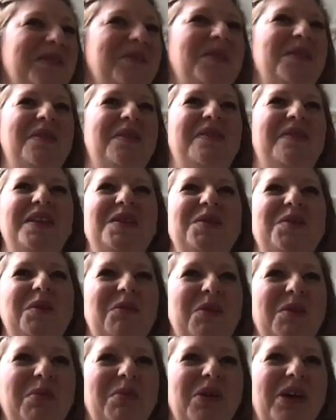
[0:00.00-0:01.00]
of the things we
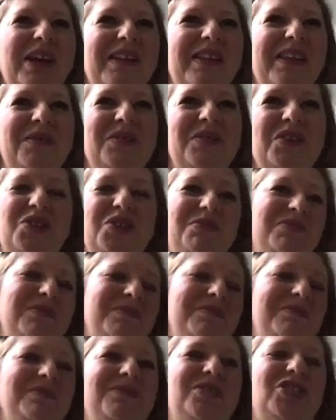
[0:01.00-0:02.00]
would bring, they would
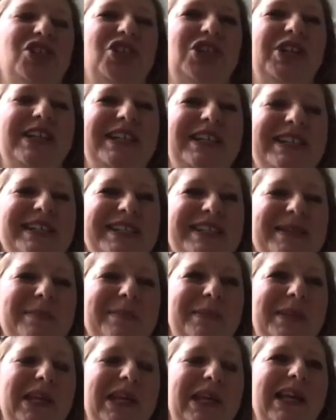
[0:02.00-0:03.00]
turn into
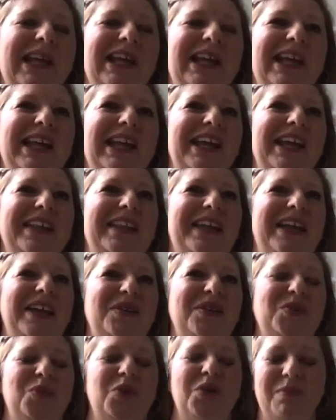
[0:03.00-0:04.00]
something that
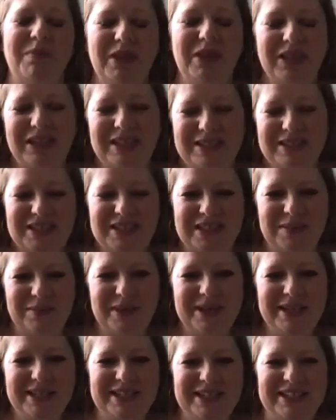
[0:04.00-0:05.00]
is worth millions to the
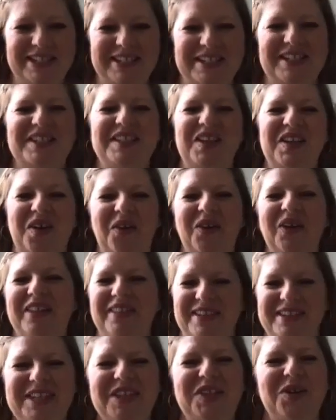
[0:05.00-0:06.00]
business. So
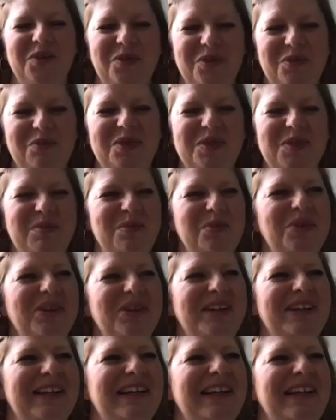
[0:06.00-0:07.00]
the secret room was
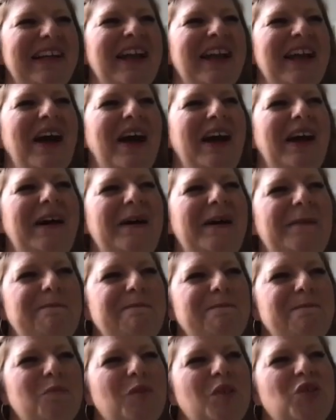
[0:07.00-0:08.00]
important.
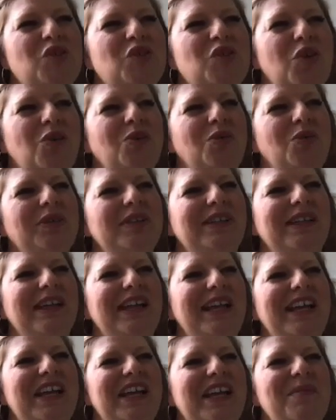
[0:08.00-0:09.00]
So
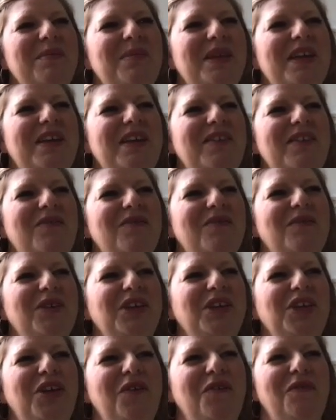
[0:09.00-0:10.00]
it can be,
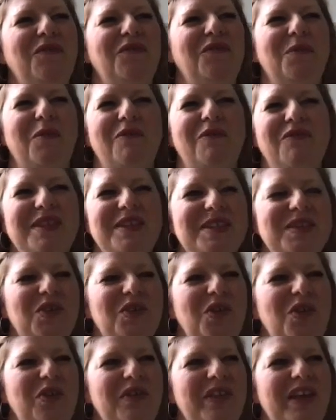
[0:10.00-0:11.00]
you know, from a
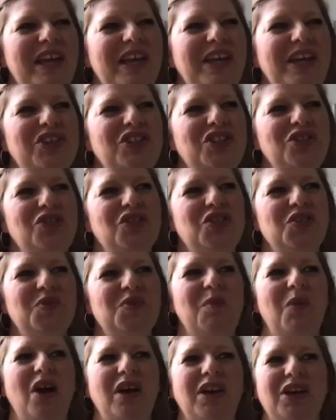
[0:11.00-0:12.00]
physical thing to just
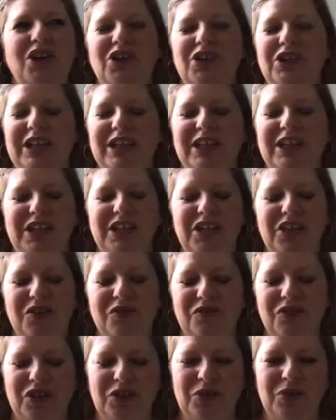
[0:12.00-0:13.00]
monitoring. You know,
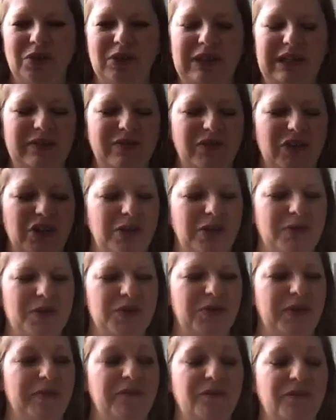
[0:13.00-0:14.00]
for Unilever, it was
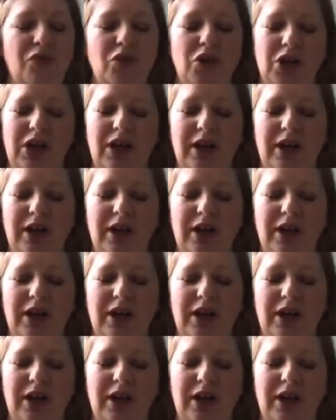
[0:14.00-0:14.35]
around 4